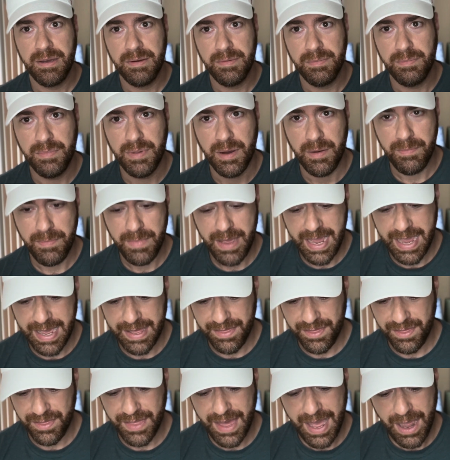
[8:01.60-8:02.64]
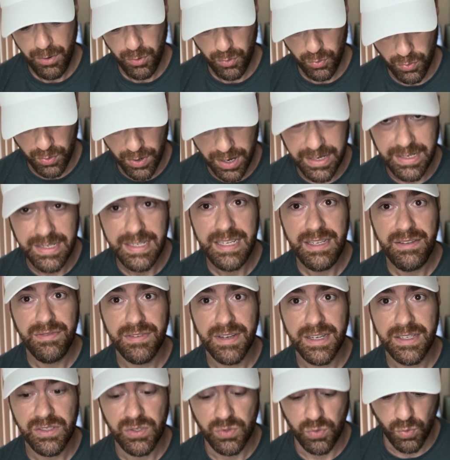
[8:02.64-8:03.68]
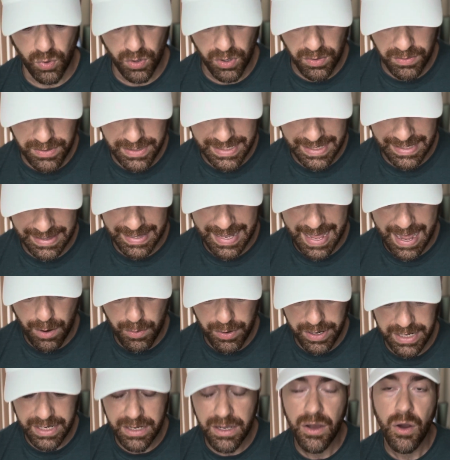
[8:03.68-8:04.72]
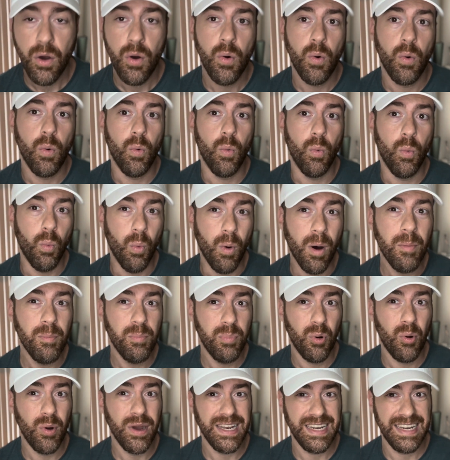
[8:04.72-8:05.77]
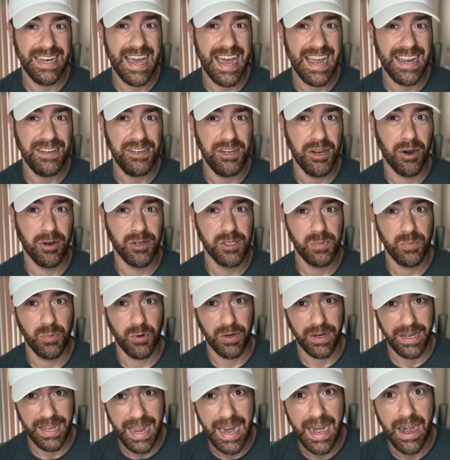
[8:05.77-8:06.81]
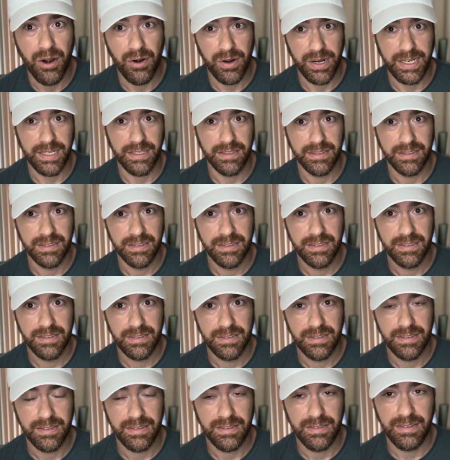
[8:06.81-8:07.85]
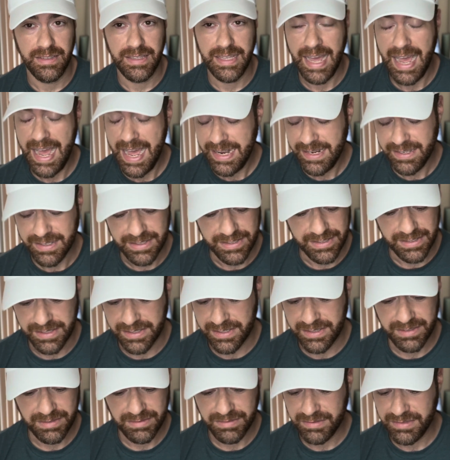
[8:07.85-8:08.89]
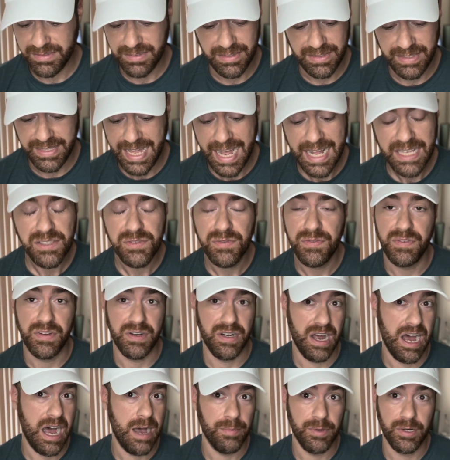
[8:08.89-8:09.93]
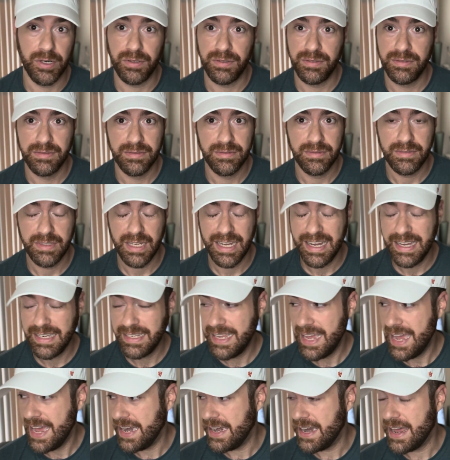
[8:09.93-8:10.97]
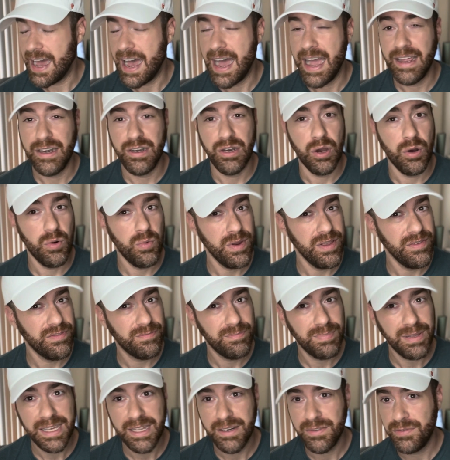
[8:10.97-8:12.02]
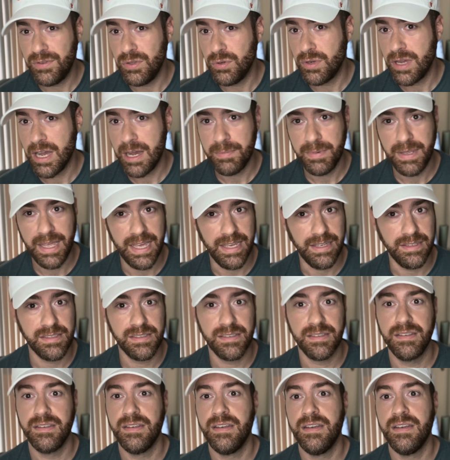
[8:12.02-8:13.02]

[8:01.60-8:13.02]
But man, that run defense, we're only allowing 1.9 yards per carry. That's phenomenal. Again, I know we've played a few cupcakes,